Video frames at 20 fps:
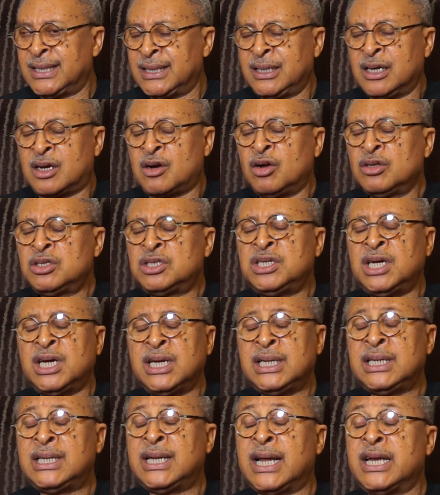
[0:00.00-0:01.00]
A
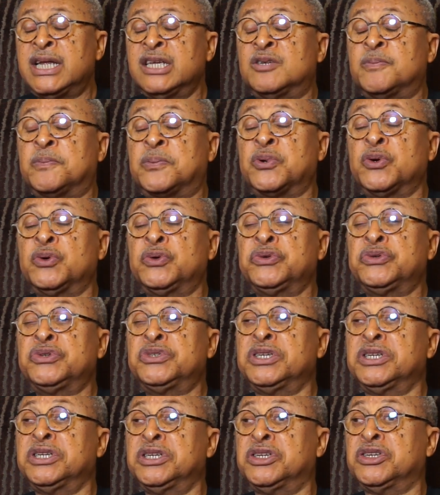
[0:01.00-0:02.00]
continent that is
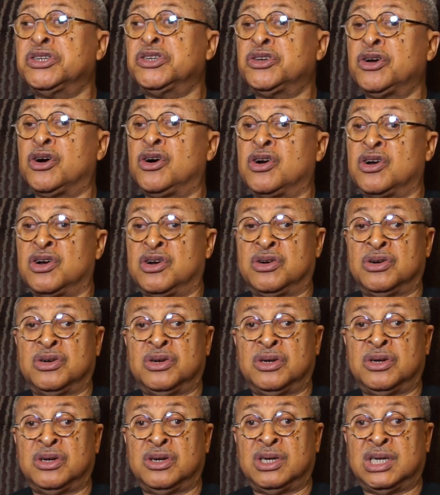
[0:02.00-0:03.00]
producing the young
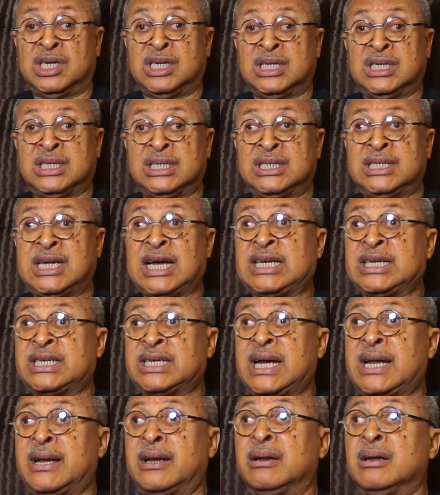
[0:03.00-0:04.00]
that
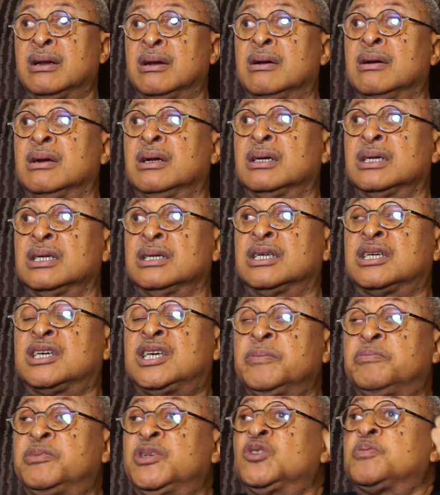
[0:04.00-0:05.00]
can
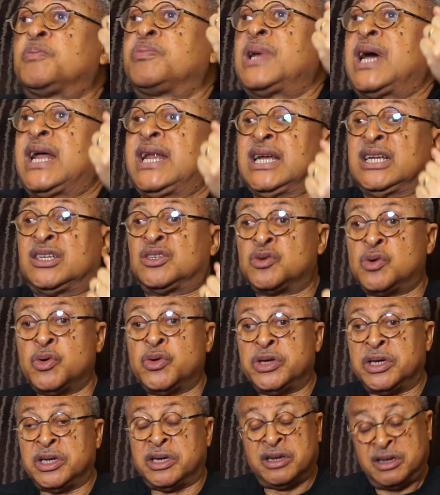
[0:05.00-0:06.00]
keep this planet
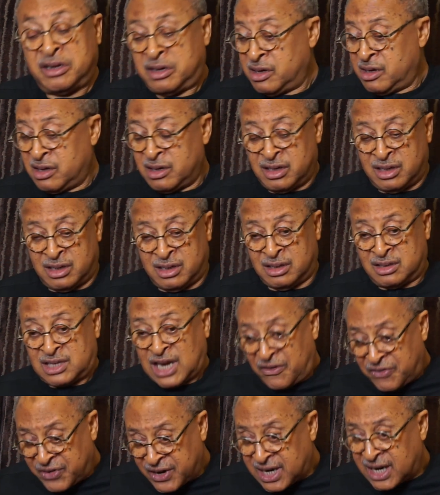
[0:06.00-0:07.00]
going is
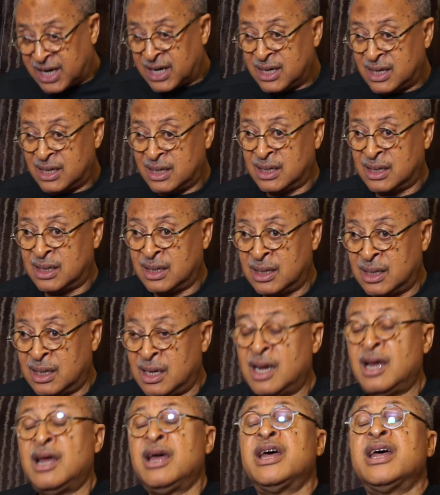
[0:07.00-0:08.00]
Africa.
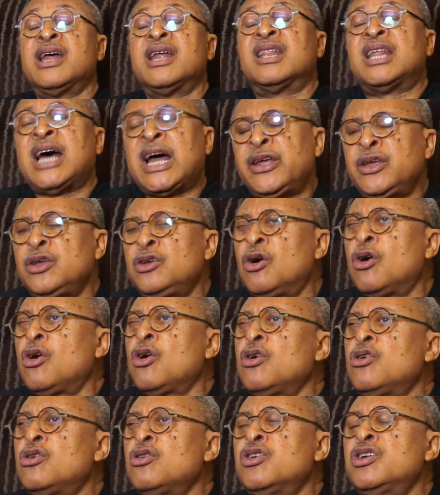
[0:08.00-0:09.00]
That
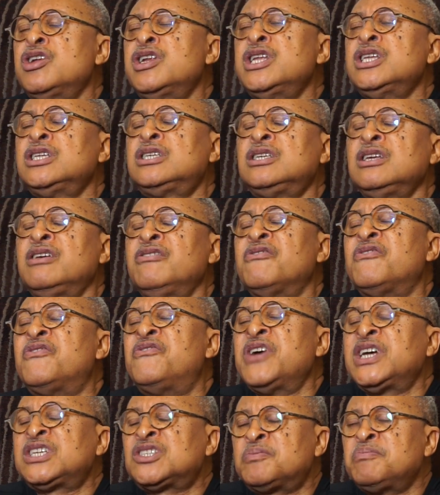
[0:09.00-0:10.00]
young needs
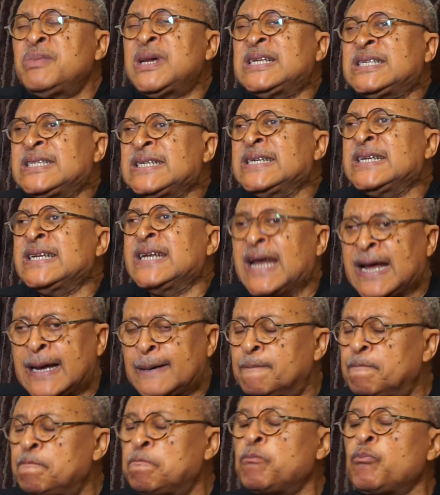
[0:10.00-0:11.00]
investment in
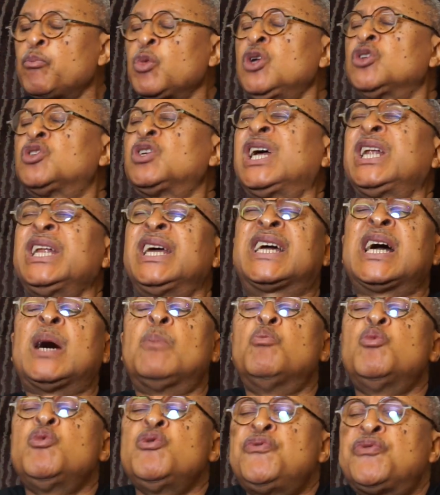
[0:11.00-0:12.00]
them so that they can
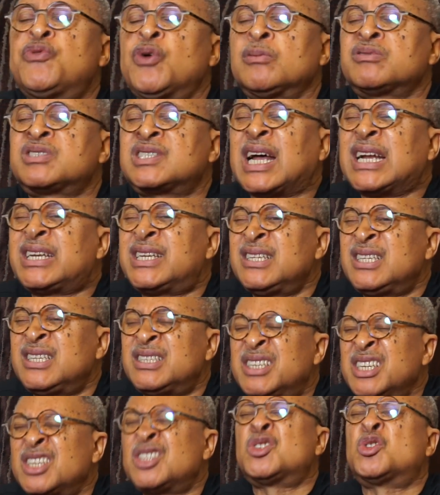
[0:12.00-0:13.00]
move from
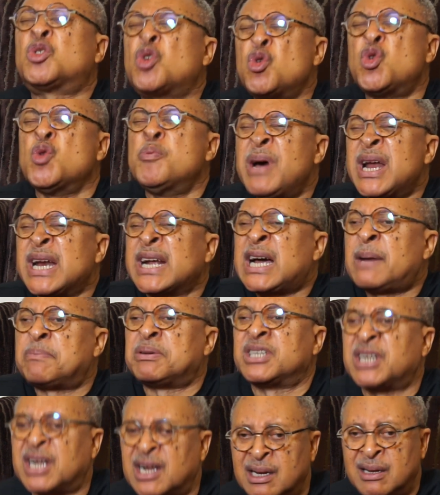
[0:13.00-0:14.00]
statistics to human
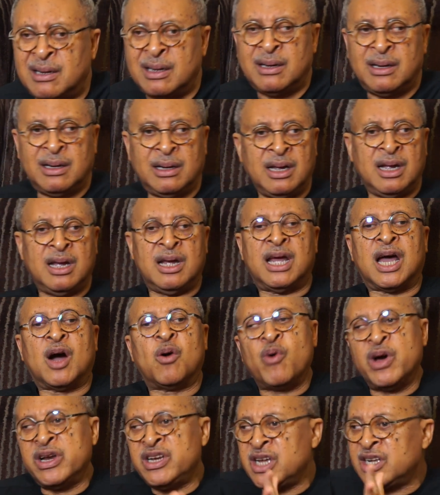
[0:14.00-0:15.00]
capital. And
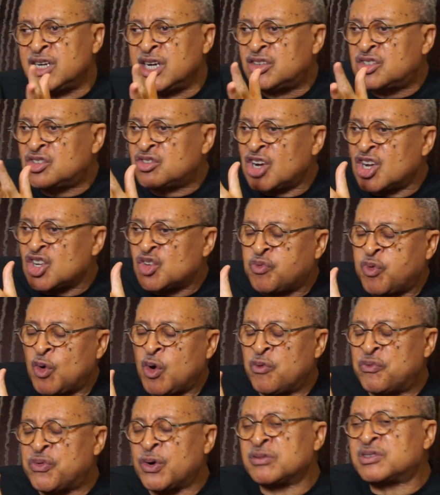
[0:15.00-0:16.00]
when they
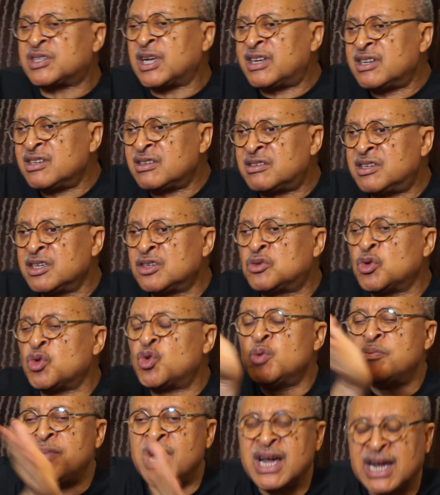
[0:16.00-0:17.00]
transform from statistics to
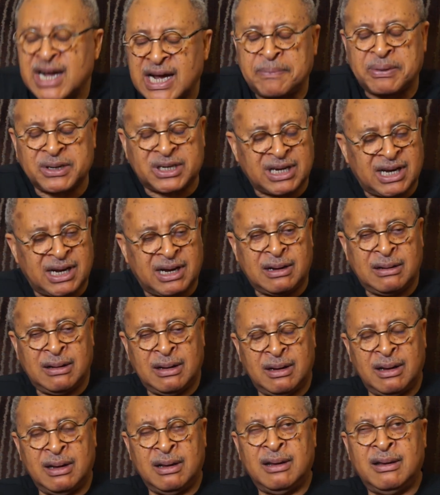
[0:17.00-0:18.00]
human capital,
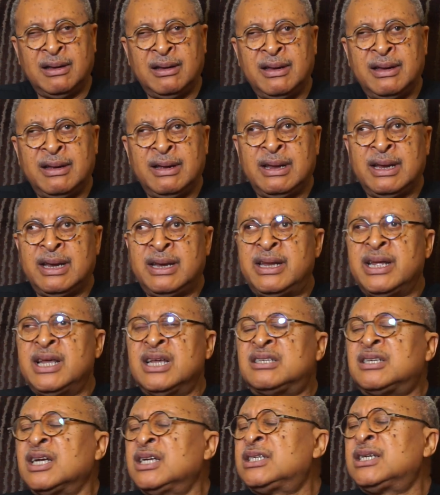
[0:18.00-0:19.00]
they
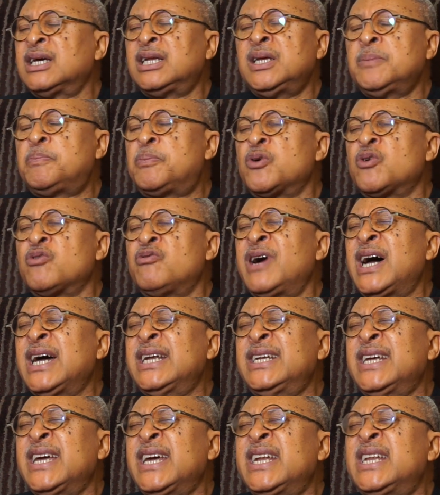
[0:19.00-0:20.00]
essentially
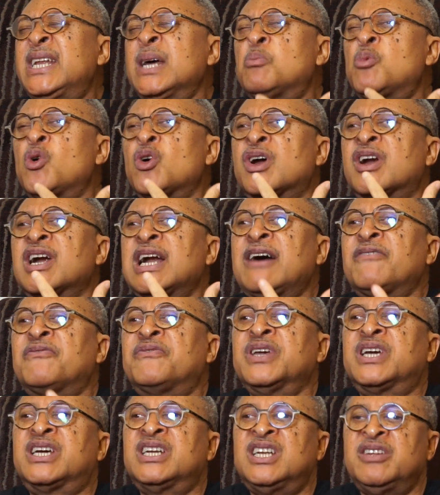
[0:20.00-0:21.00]
provide a
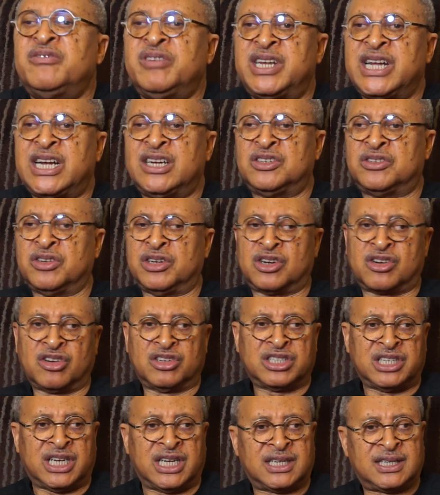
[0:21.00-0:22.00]
demographic dividend to the
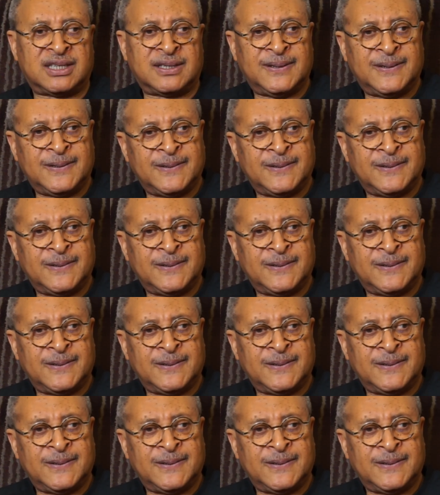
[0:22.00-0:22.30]
continent.